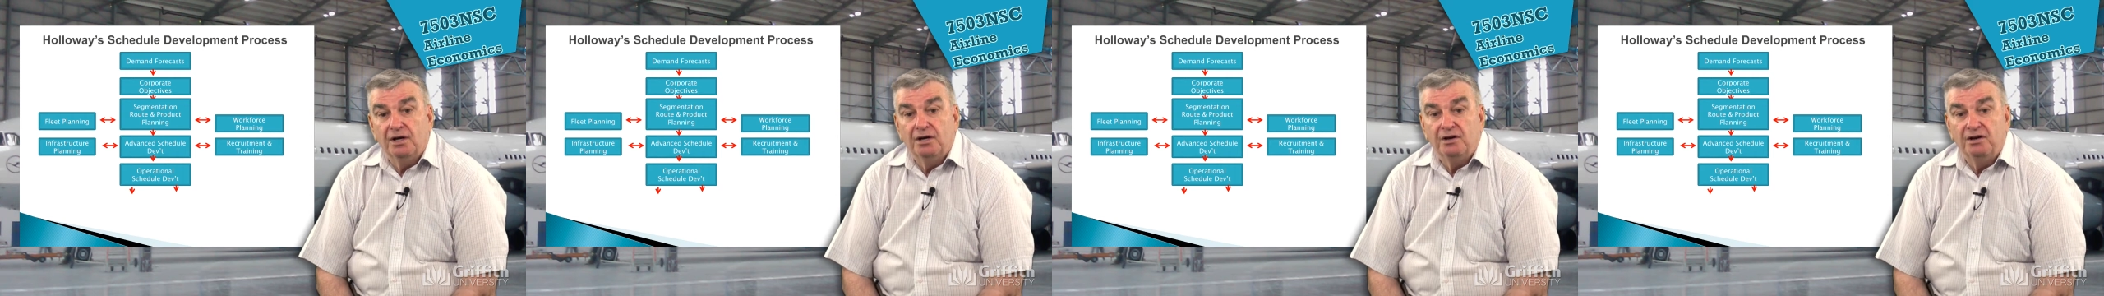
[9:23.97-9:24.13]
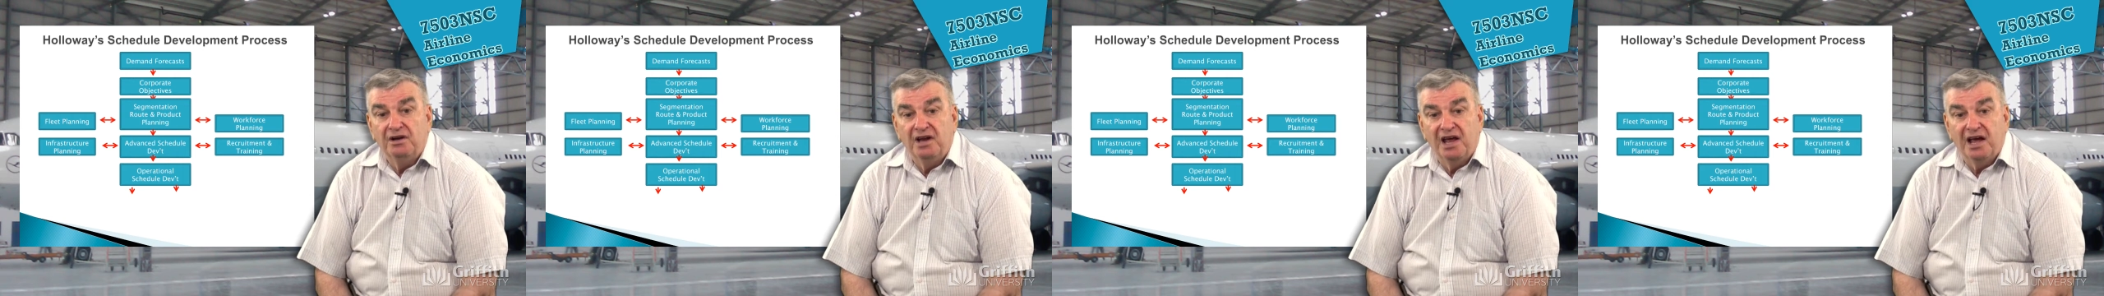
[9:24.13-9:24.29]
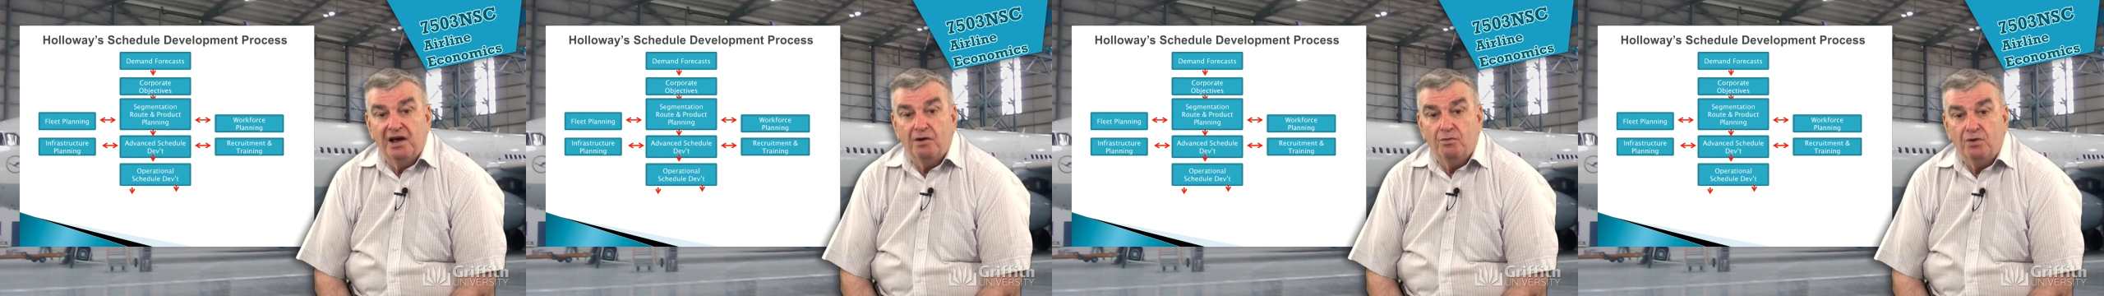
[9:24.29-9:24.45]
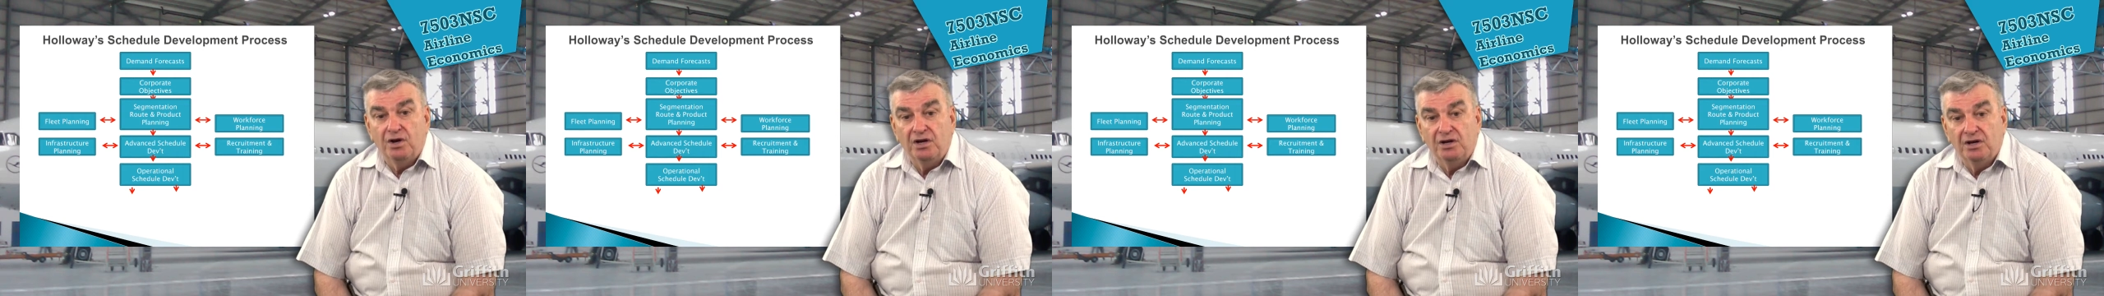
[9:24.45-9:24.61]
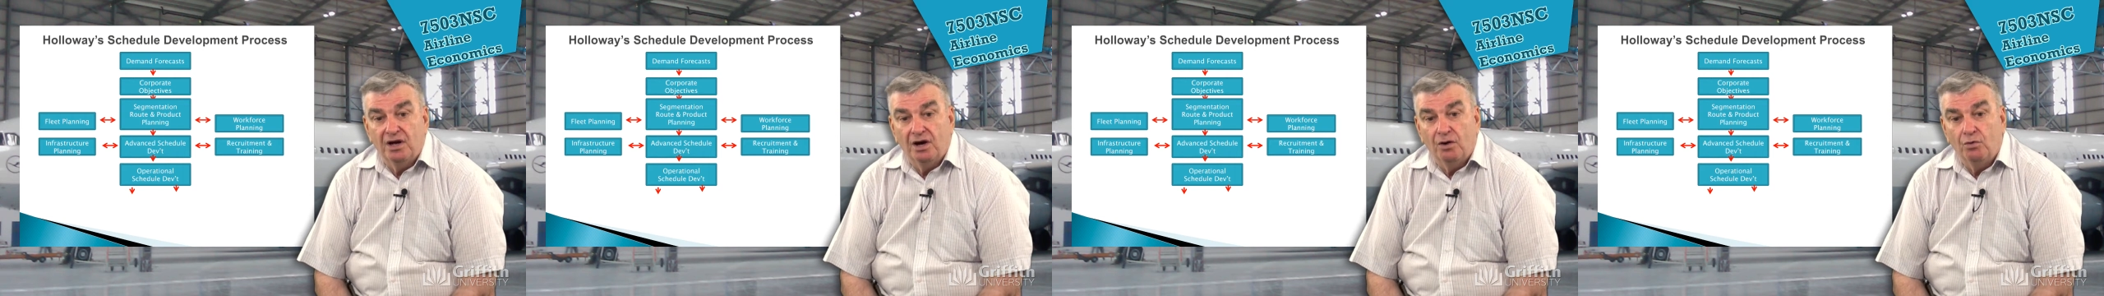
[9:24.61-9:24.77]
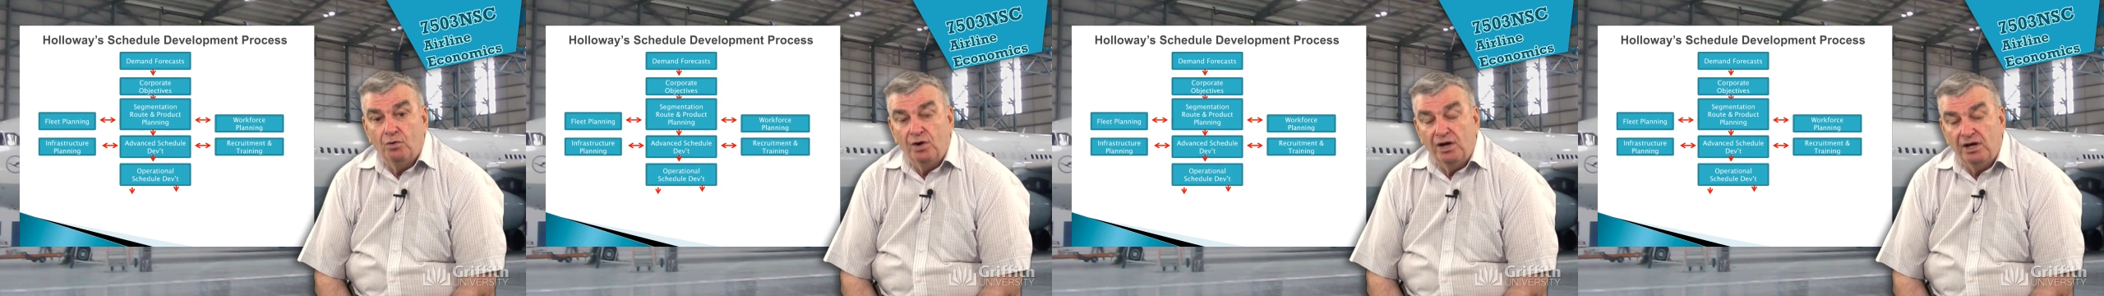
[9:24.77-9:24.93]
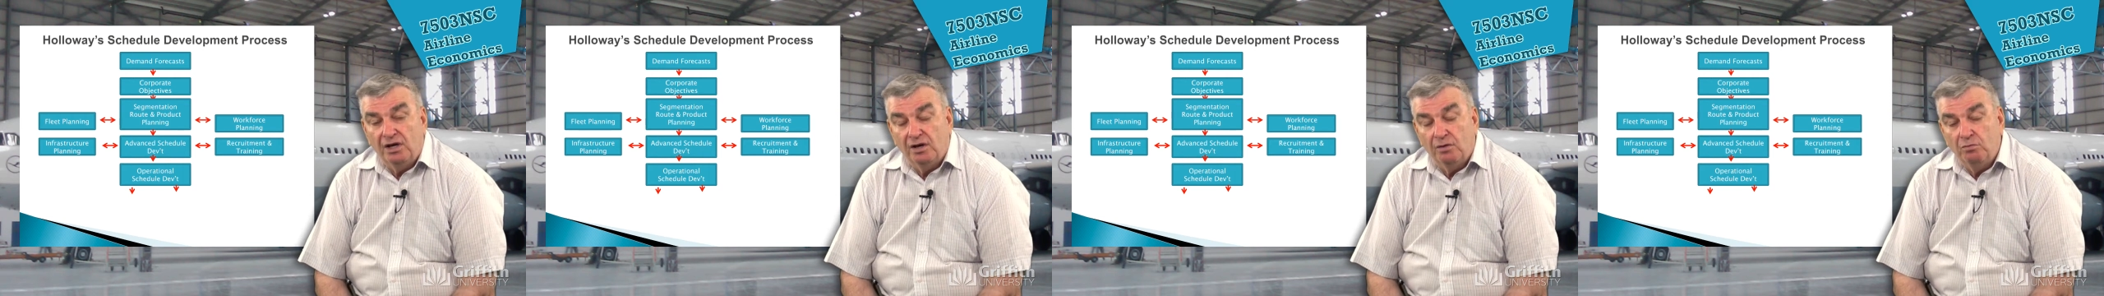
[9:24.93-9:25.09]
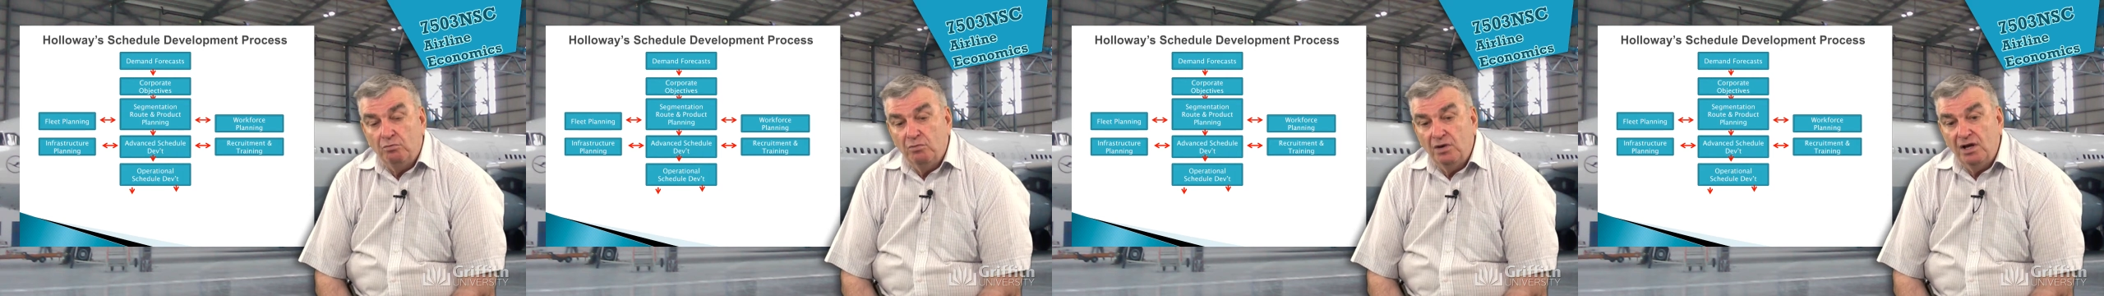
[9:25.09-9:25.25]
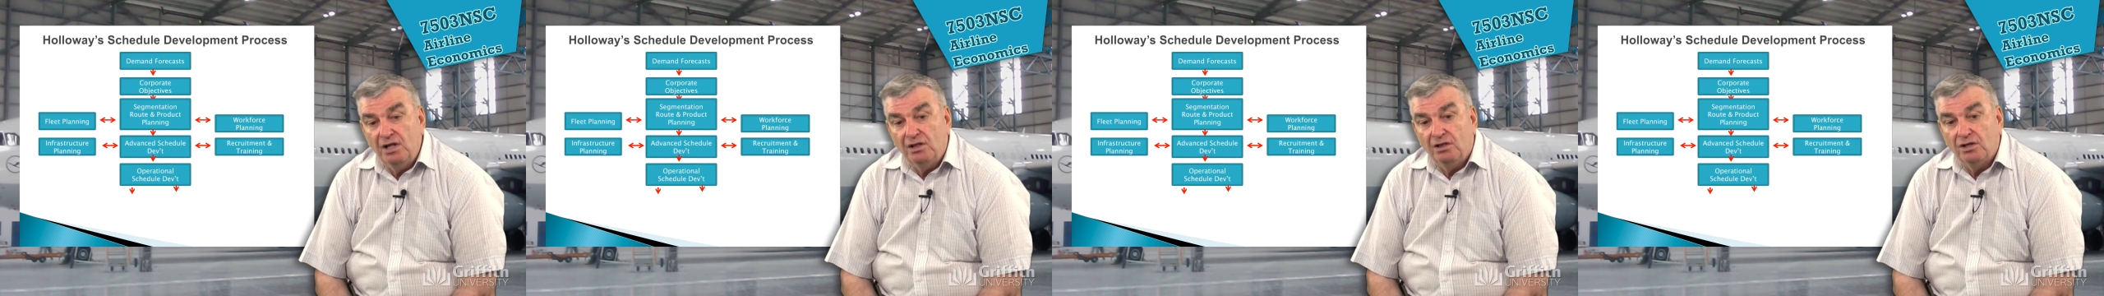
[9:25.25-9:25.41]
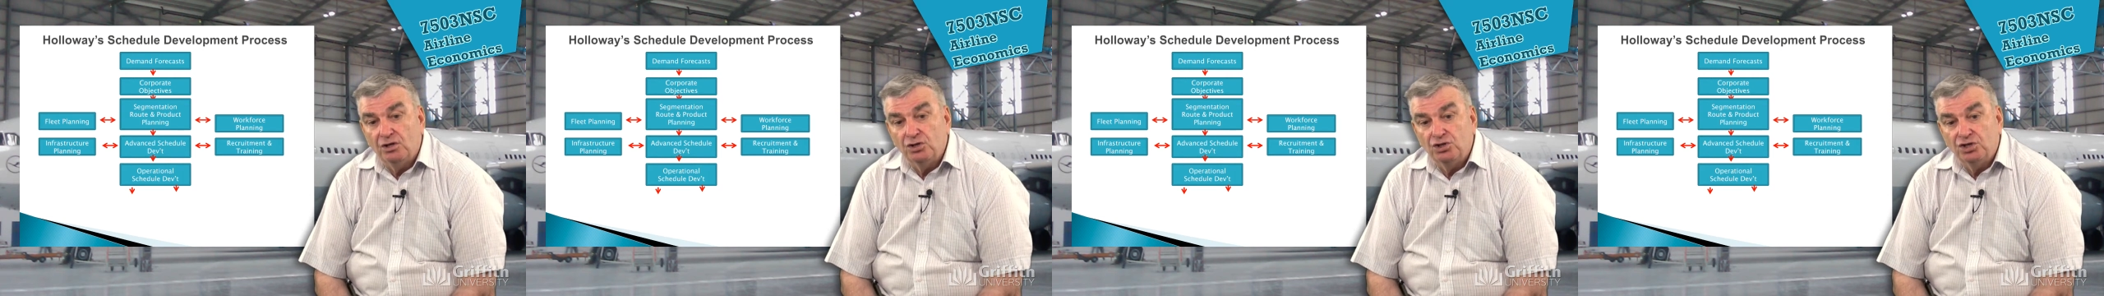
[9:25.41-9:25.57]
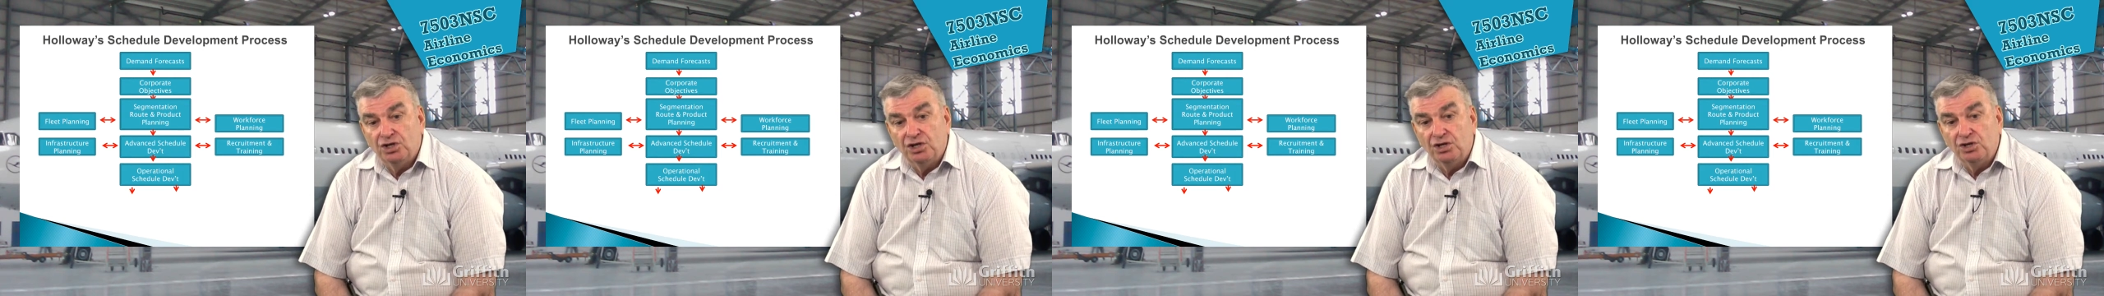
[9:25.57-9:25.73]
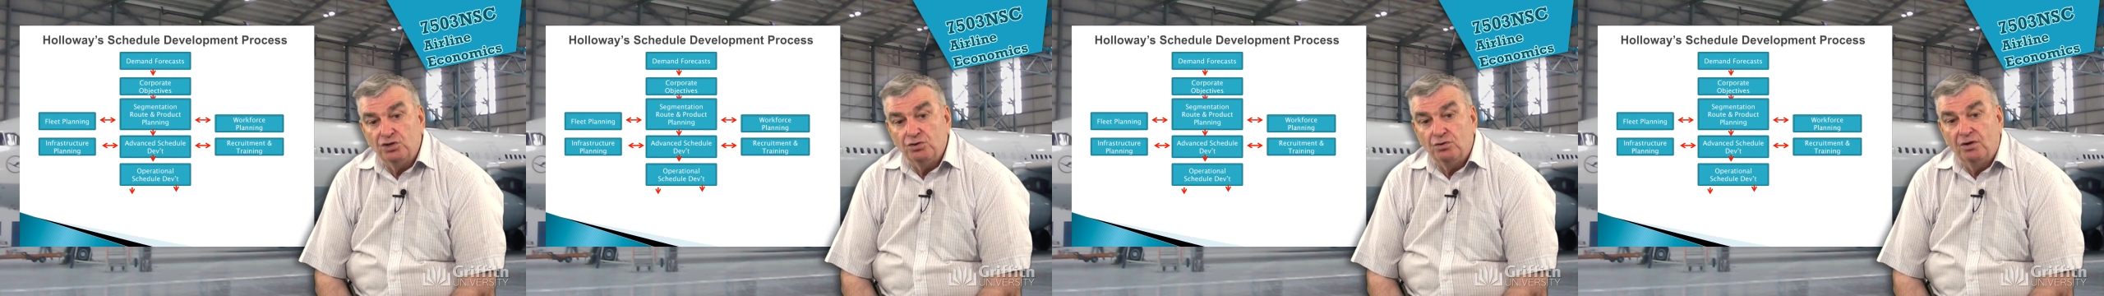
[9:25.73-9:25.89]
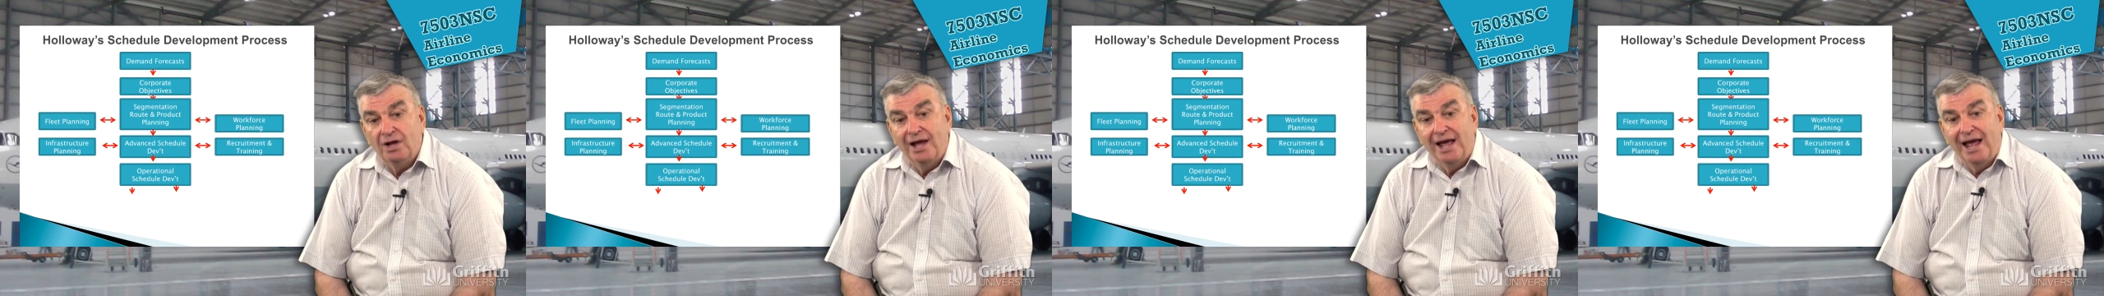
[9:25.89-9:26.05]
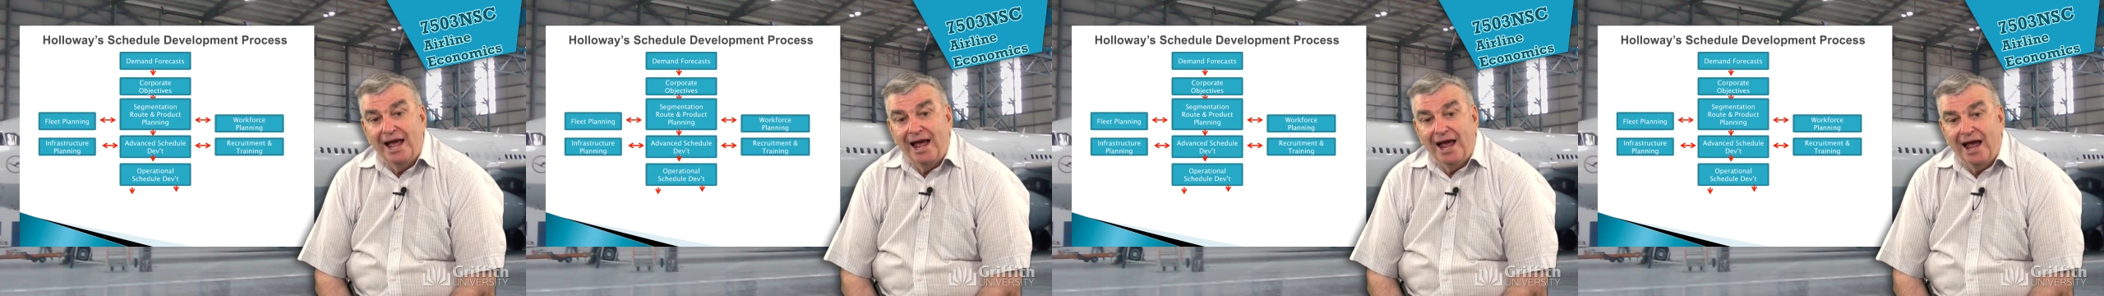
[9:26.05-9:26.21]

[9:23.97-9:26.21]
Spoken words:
Now we know we can meet the schedule.